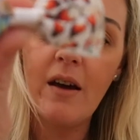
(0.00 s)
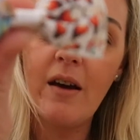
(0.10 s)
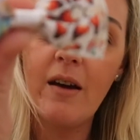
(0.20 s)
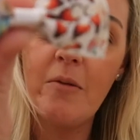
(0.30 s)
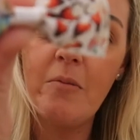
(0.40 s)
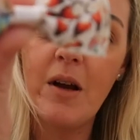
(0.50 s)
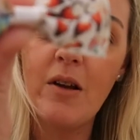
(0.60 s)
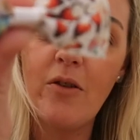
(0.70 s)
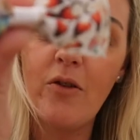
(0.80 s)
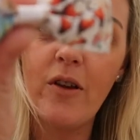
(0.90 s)
I
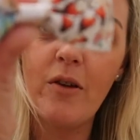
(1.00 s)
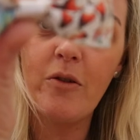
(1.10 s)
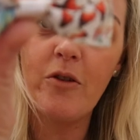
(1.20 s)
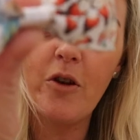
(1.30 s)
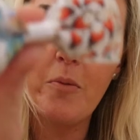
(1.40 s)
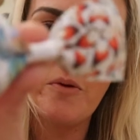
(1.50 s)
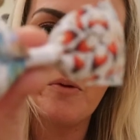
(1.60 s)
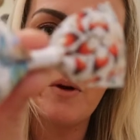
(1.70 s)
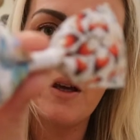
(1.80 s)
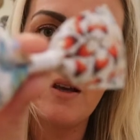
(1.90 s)
just thought that was super
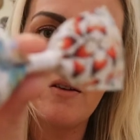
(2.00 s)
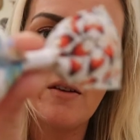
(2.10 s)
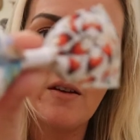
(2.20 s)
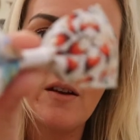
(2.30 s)
sweet.